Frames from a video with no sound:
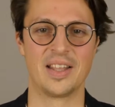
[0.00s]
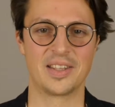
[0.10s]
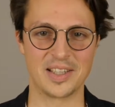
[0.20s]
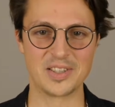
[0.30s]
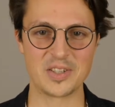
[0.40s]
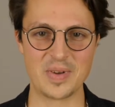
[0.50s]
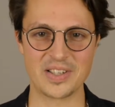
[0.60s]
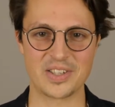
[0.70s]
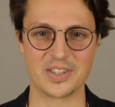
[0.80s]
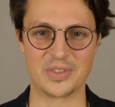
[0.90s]
Thanks so
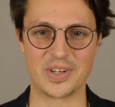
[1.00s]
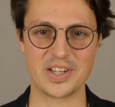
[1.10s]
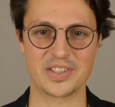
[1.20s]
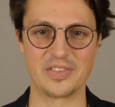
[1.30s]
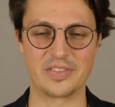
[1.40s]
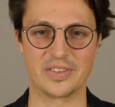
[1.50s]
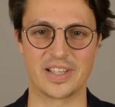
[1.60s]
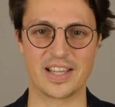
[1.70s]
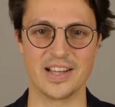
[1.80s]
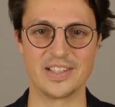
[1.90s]
much, Rushton, for
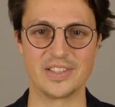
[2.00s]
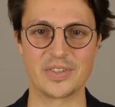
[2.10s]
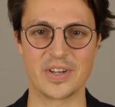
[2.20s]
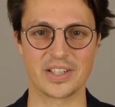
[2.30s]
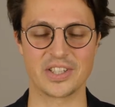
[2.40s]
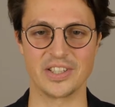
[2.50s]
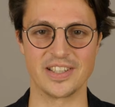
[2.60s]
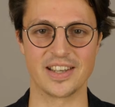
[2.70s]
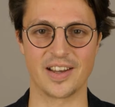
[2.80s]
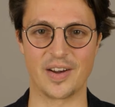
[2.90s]
the kind
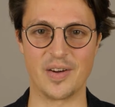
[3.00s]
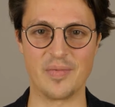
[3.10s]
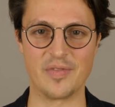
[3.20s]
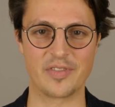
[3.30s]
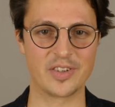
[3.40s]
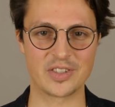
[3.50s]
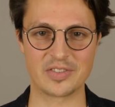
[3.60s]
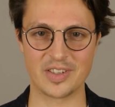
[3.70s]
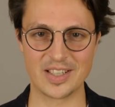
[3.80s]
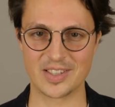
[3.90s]
introduction. First
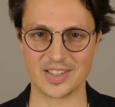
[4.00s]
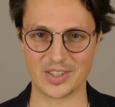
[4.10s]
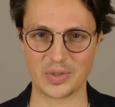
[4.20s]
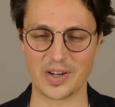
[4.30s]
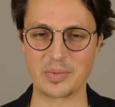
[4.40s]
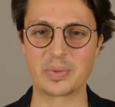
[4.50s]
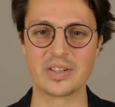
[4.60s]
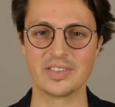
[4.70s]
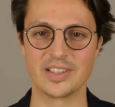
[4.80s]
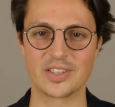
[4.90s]
of all, it's quite a
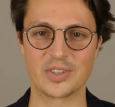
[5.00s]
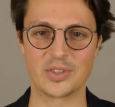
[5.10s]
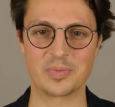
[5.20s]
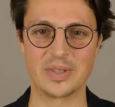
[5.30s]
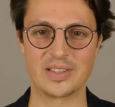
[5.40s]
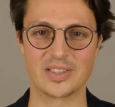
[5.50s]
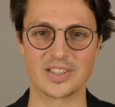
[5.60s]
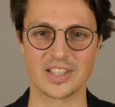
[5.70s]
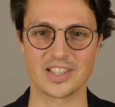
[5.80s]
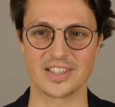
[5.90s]
privilege to speak to
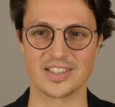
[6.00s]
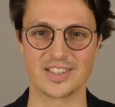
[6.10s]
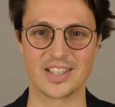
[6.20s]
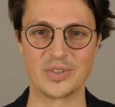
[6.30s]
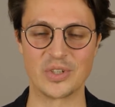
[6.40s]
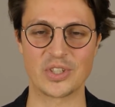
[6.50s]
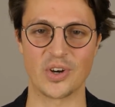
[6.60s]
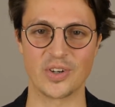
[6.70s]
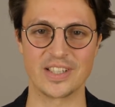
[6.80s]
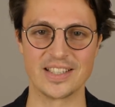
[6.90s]
such a distinguished
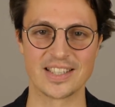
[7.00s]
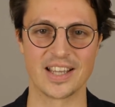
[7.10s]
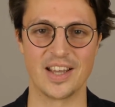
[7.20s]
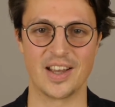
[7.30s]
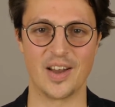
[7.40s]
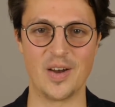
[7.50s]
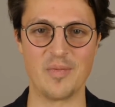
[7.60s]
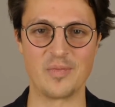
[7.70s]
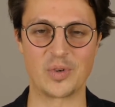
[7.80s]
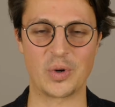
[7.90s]
audience.
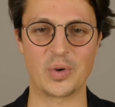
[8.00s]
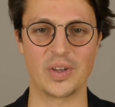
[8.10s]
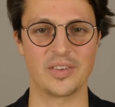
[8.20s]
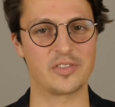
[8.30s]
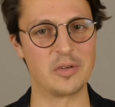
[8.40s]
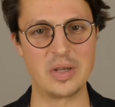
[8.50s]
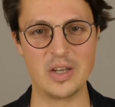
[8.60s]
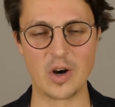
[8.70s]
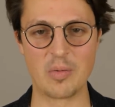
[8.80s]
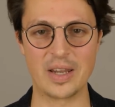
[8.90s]
For me,
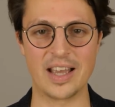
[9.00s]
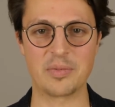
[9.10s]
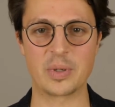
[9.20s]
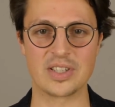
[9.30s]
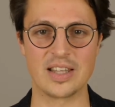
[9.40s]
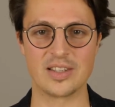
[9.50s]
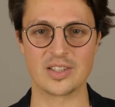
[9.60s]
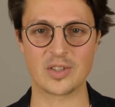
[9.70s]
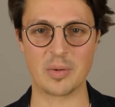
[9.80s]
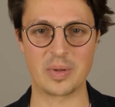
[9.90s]
normally I present
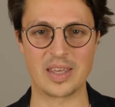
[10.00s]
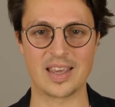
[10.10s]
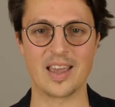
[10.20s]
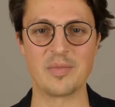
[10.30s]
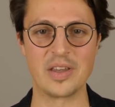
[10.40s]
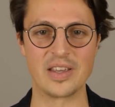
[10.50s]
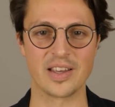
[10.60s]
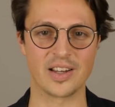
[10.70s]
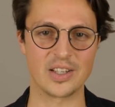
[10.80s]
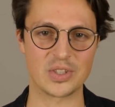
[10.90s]
this topic, gaming,
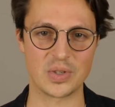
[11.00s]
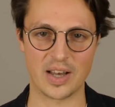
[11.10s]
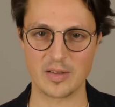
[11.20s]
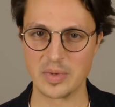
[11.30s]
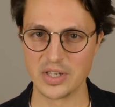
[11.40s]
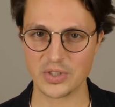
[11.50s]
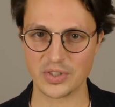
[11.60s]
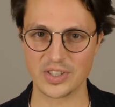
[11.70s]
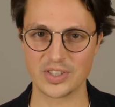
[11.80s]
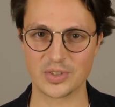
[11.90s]
to other
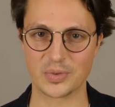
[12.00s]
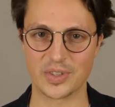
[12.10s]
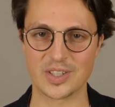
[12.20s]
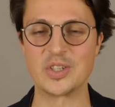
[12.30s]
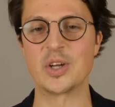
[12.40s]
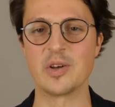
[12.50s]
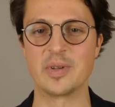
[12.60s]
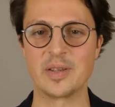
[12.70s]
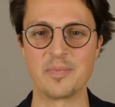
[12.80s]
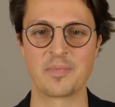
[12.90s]
ministries within
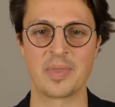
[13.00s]
Germany.